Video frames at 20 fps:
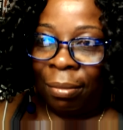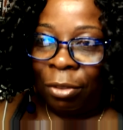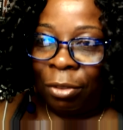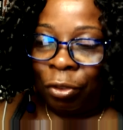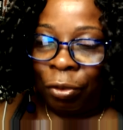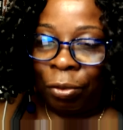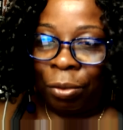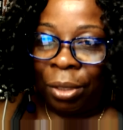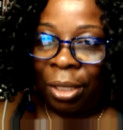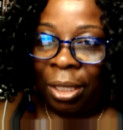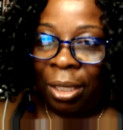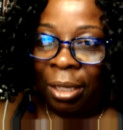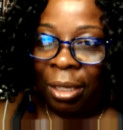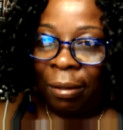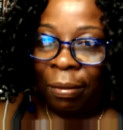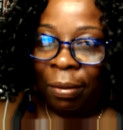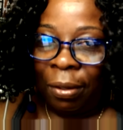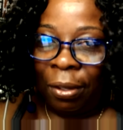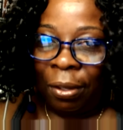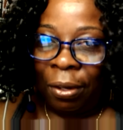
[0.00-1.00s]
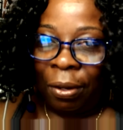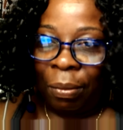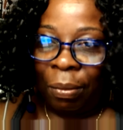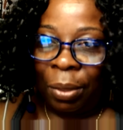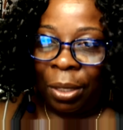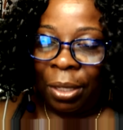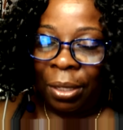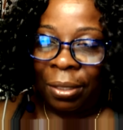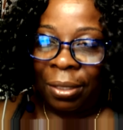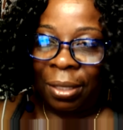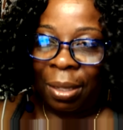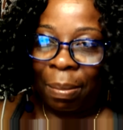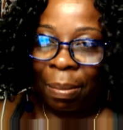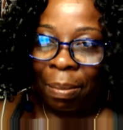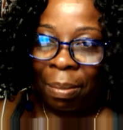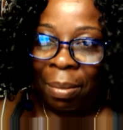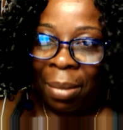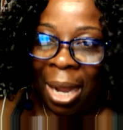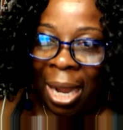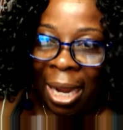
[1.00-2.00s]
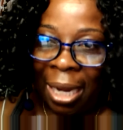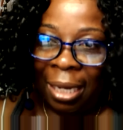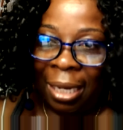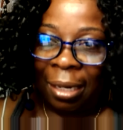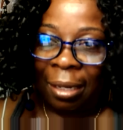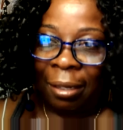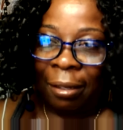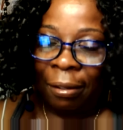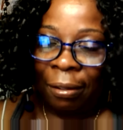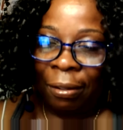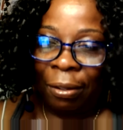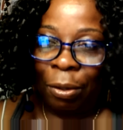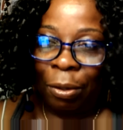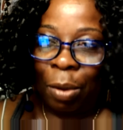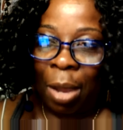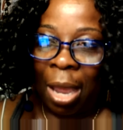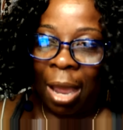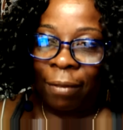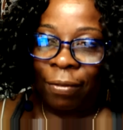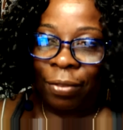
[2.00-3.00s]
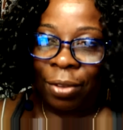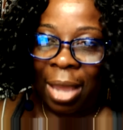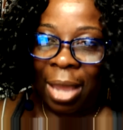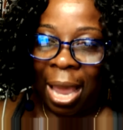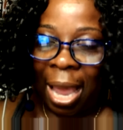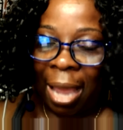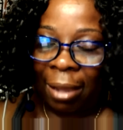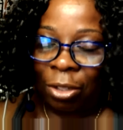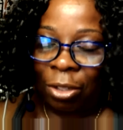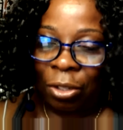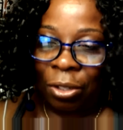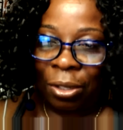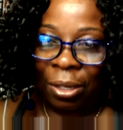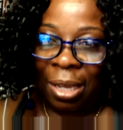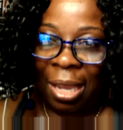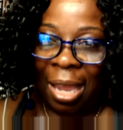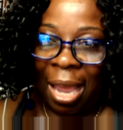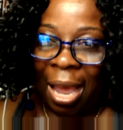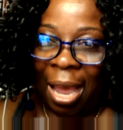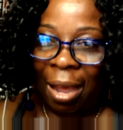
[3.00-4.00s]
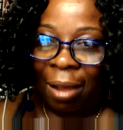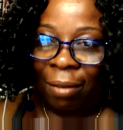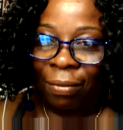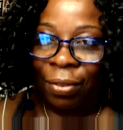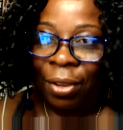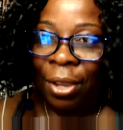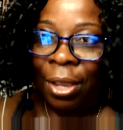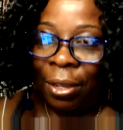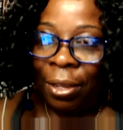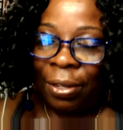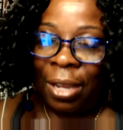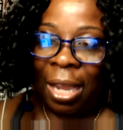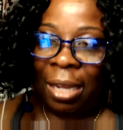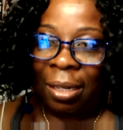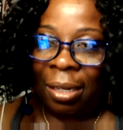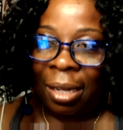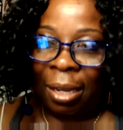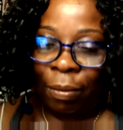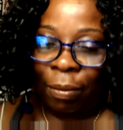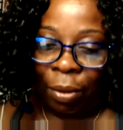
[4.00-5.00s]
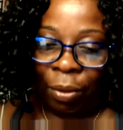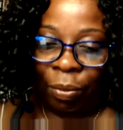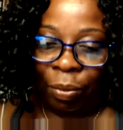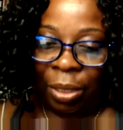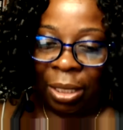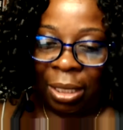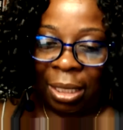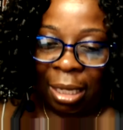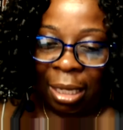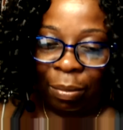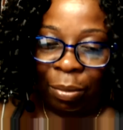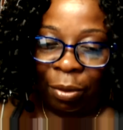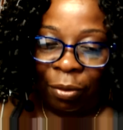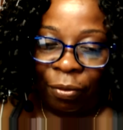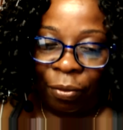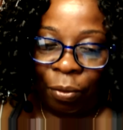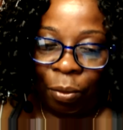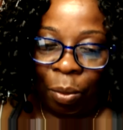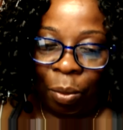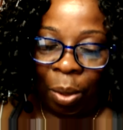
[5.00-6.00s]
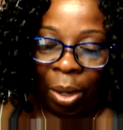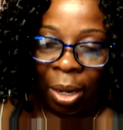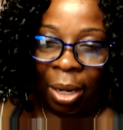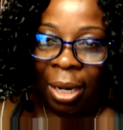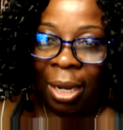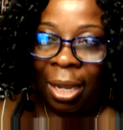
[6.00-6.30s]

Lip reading: Truly, because the mind, you have to actually have, kind of like what we said before,